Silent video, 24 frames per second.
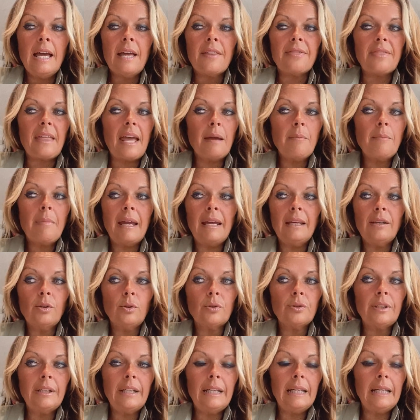They may
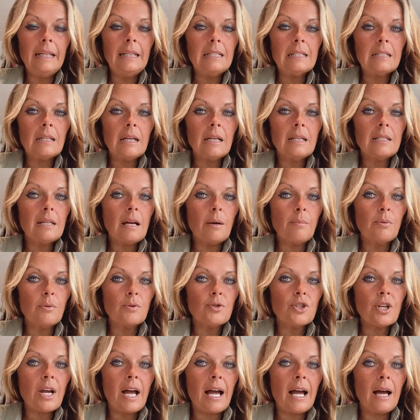not need a double
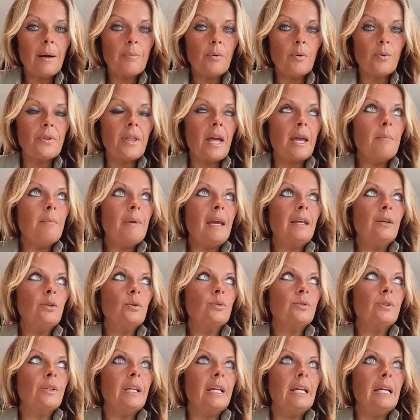jab, or they may
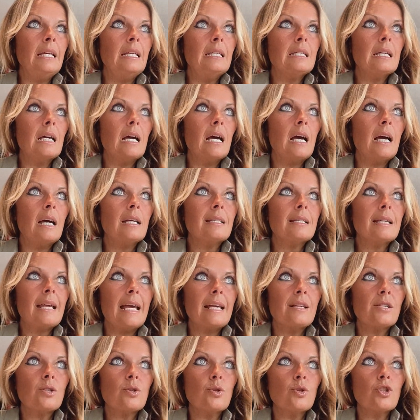not need a
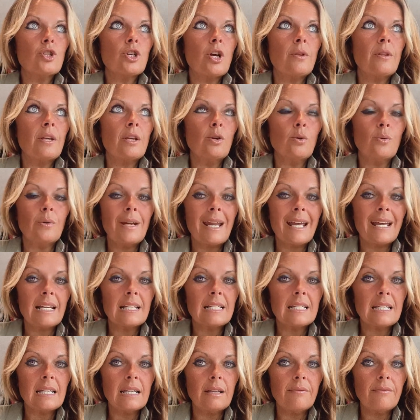test to show that you're
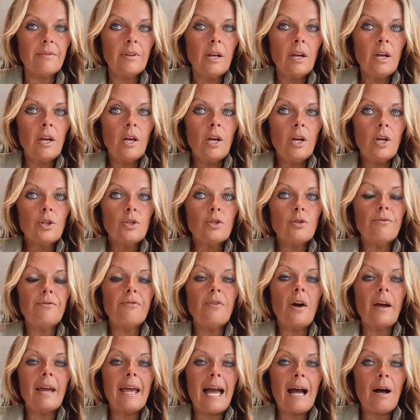negative to
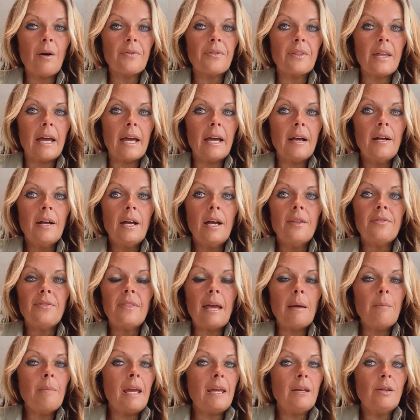fly out there.
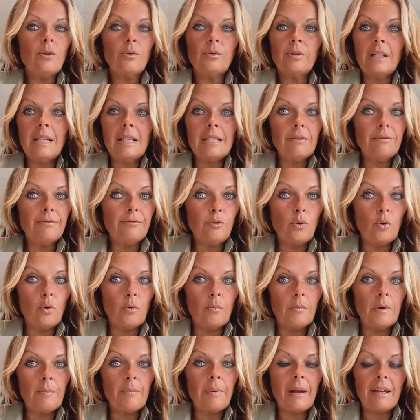They may not need a
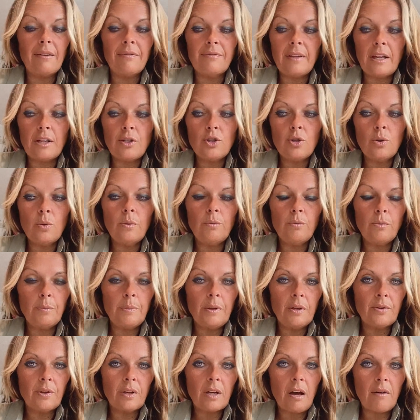form, but if they do, it will be
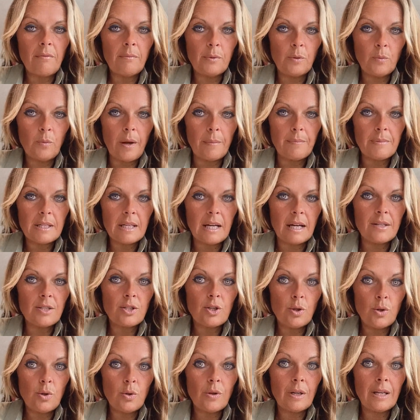on the government website, so
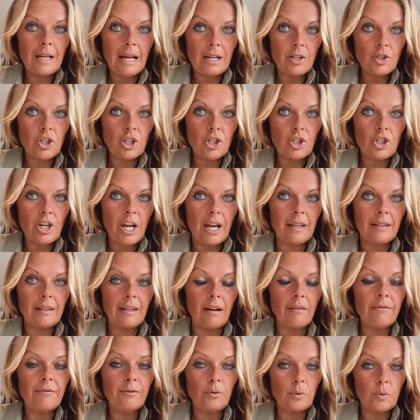you can actually check
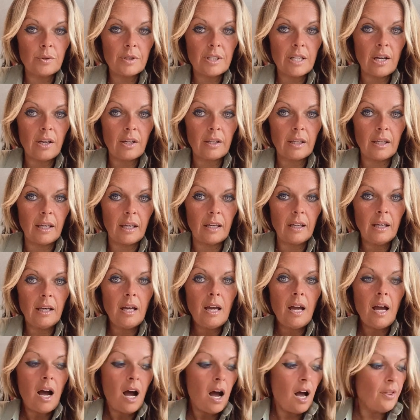that for Turkey.
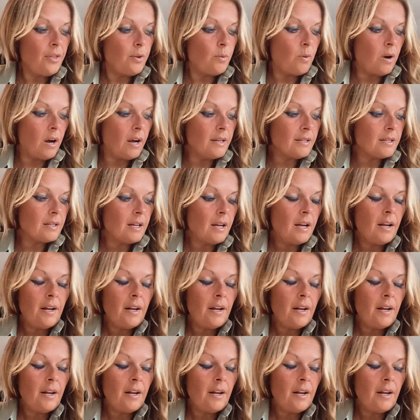Otherwise,